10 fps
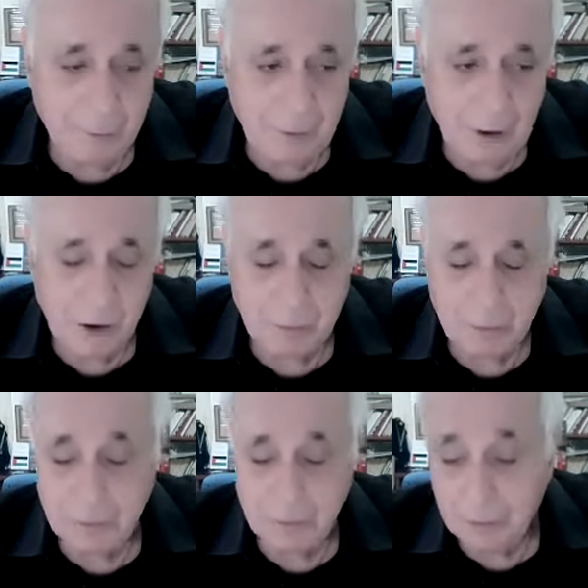
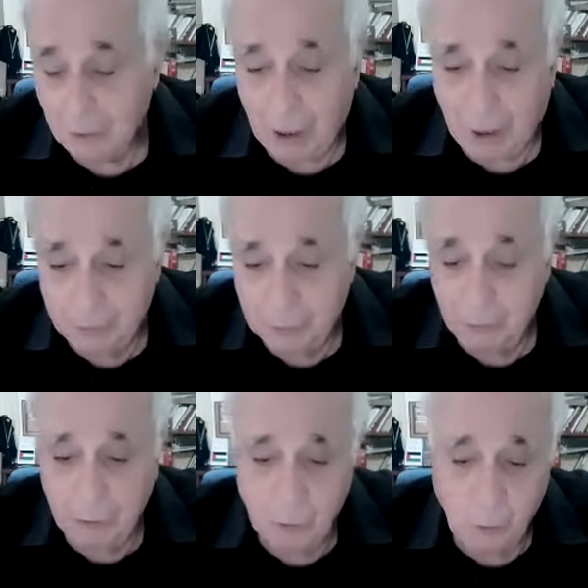Egypt up
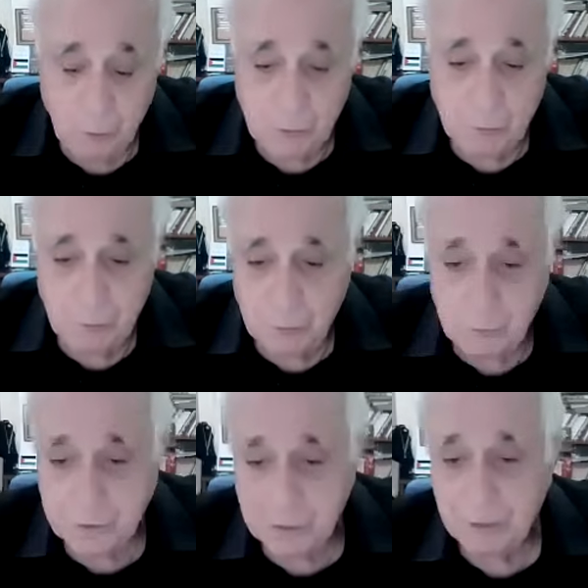to the north to
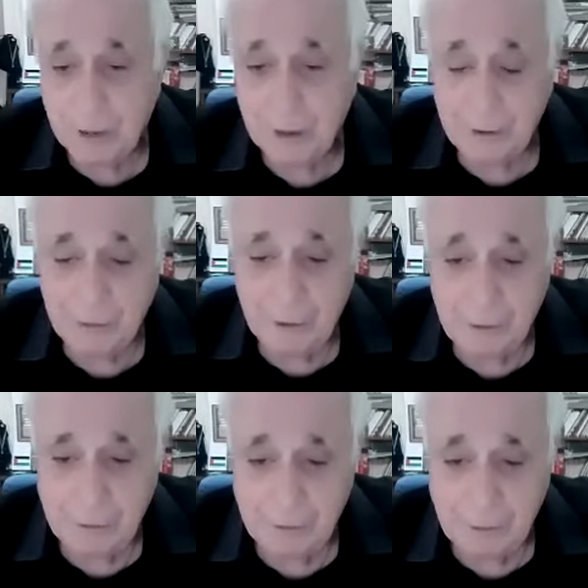Syria
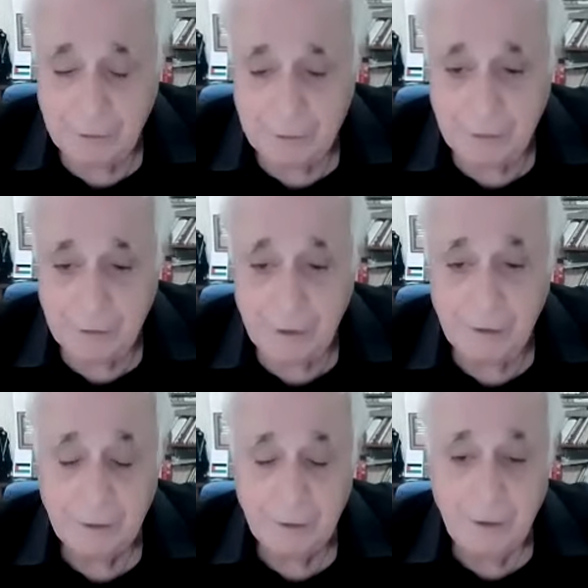and Turkey.